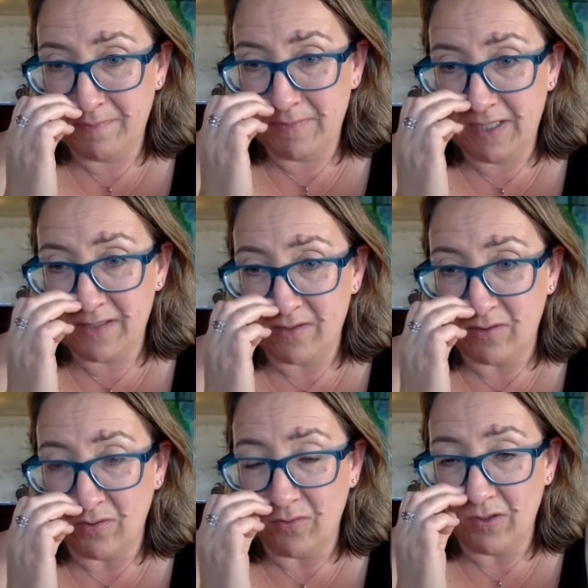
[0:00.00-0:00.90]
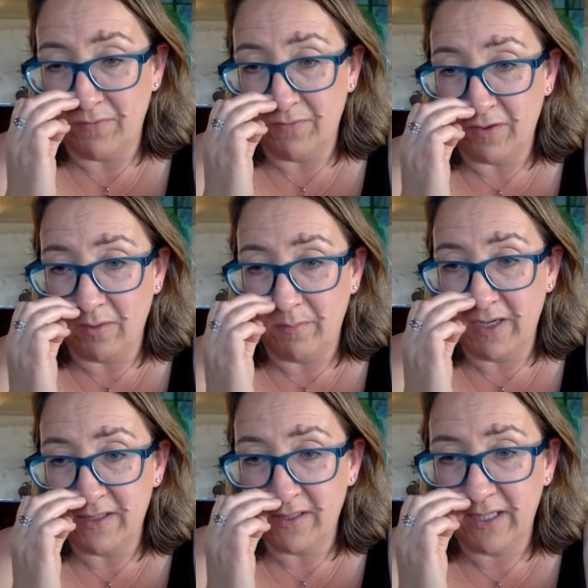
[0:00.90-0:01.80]
is not good
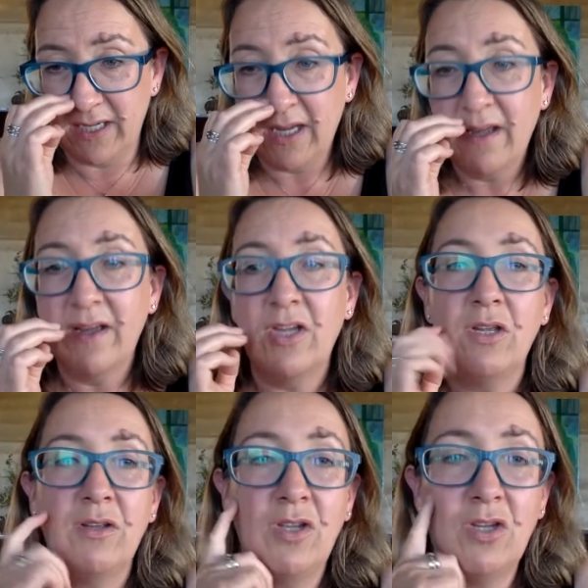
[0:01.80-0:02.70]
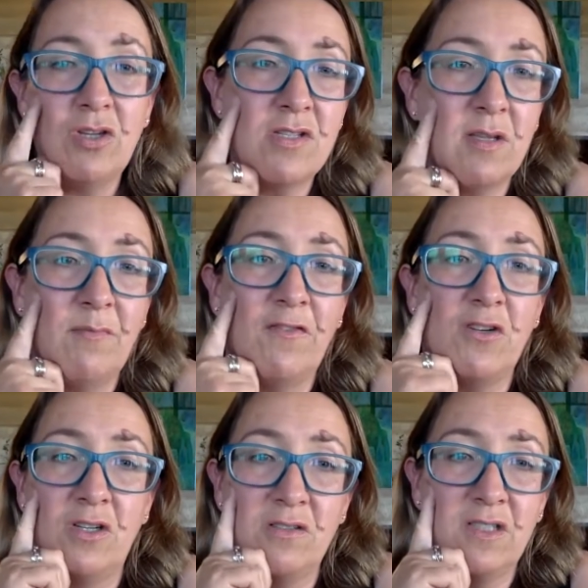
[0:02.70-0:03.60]
environmentally. You use them for
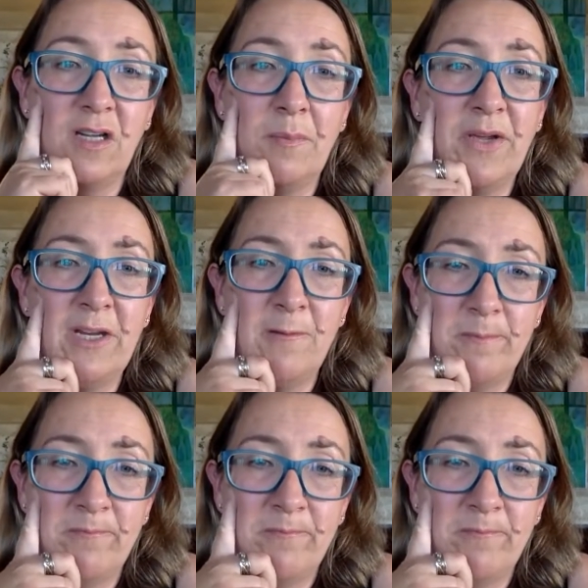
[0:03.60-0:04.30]
a long time, Pete,